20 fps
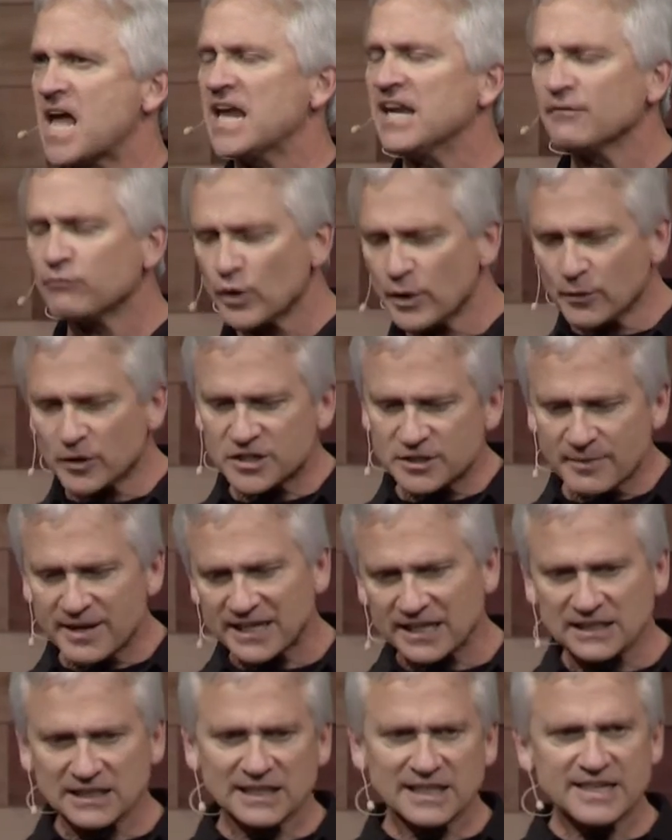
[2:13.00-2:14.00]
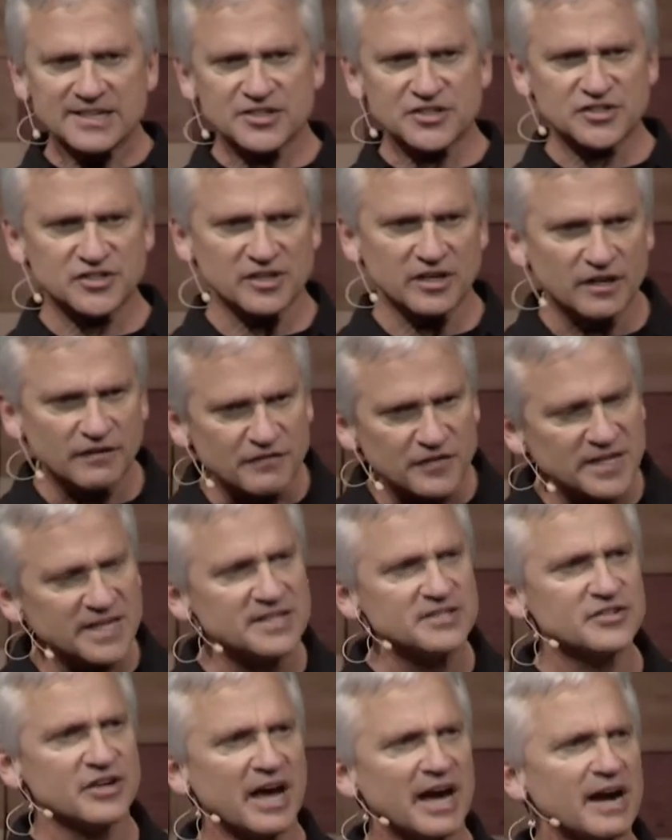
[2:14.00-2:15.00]
And if we were to make a list of
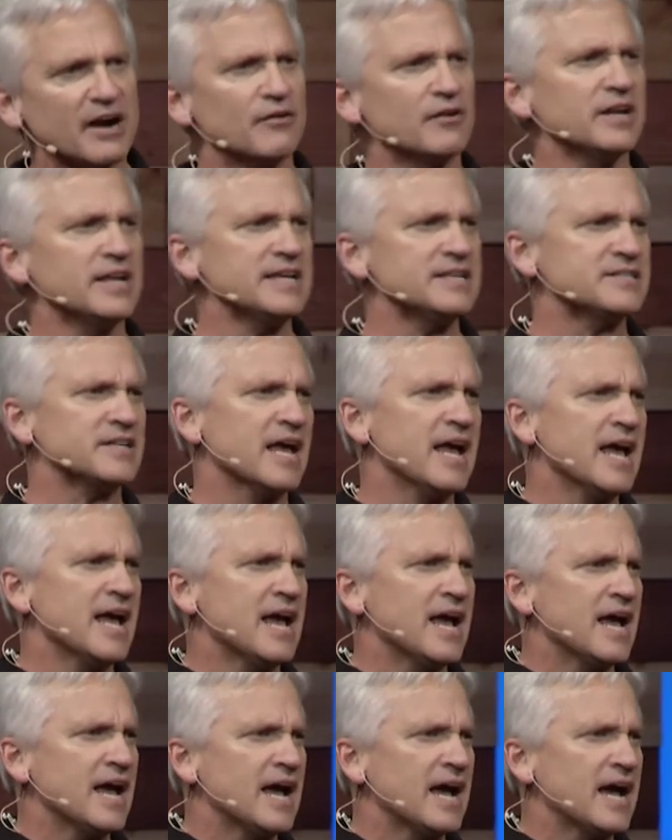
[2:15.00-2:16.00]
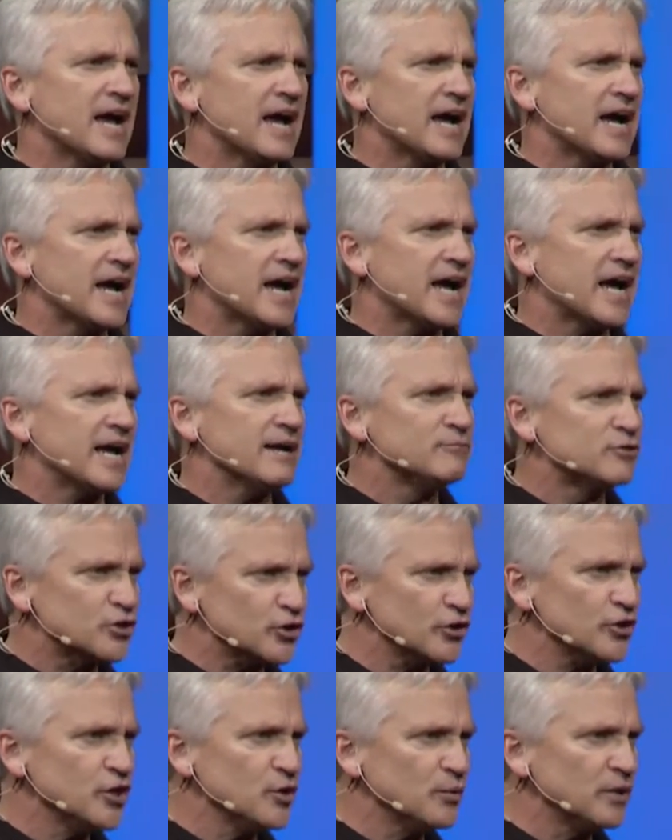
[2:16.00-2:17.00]
these ironies, I'm
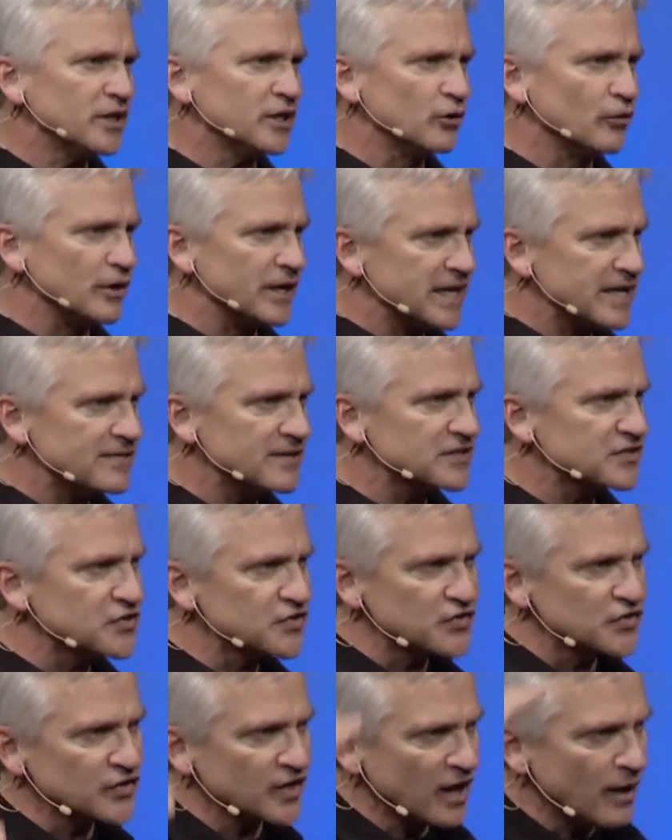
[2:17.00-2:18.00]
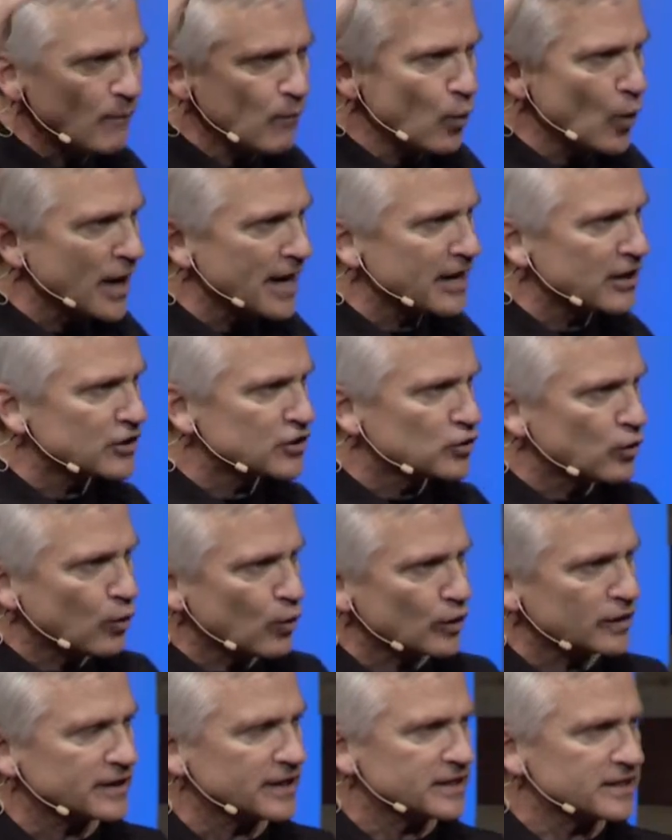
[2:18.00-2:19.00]
sure you would agree that somewhere
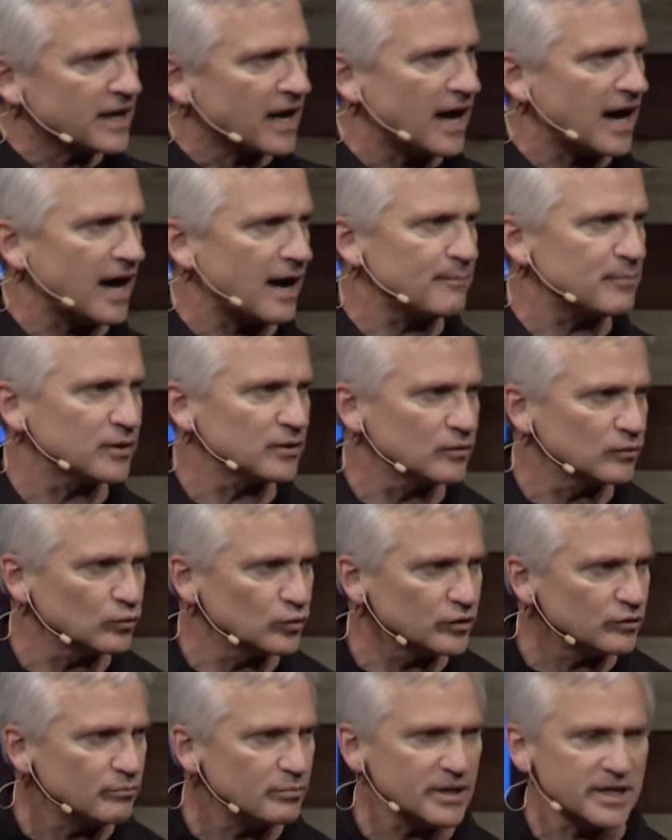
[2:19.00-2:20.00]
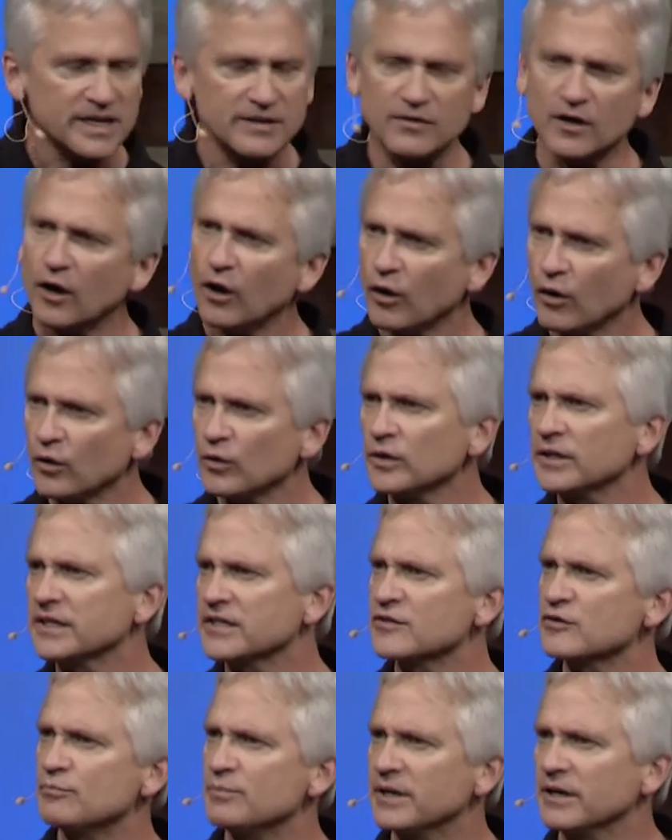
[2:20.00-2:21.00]
toward the top would be the whole
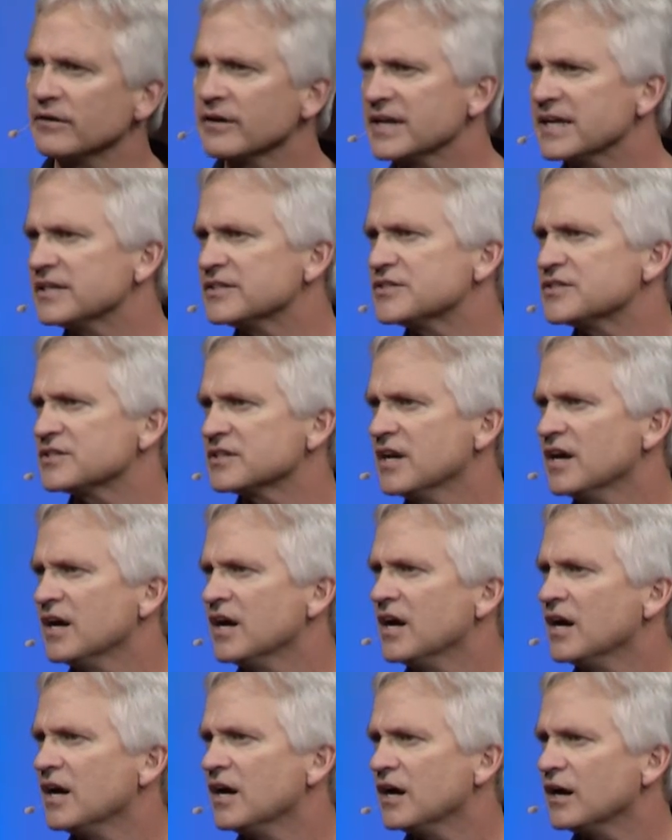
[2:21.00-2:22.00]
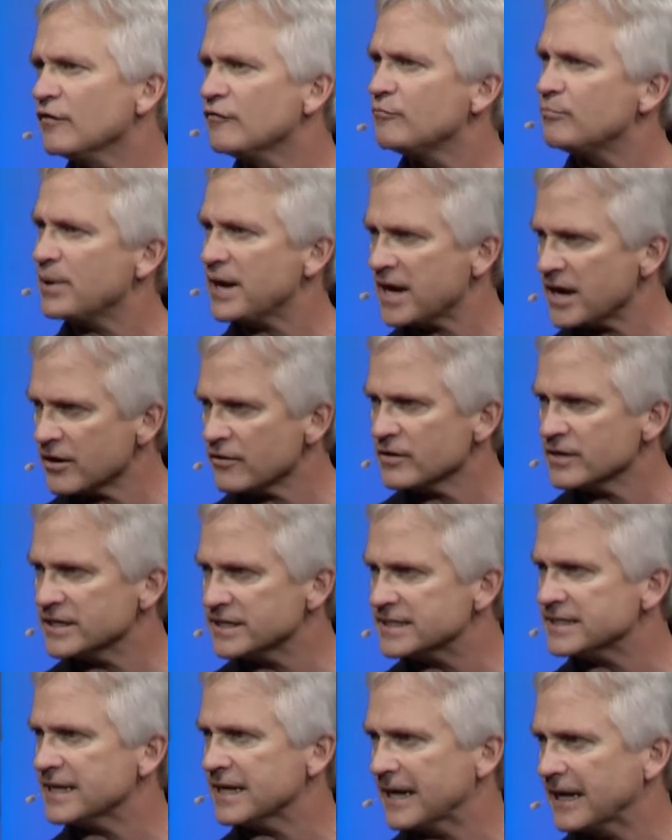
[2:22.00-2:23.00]
experience of
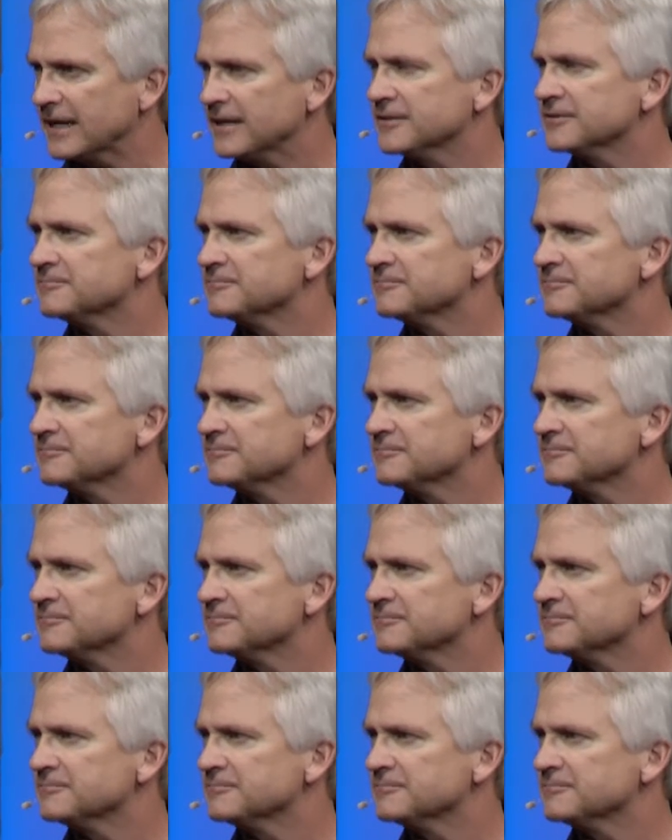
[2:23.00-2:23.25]
parenting.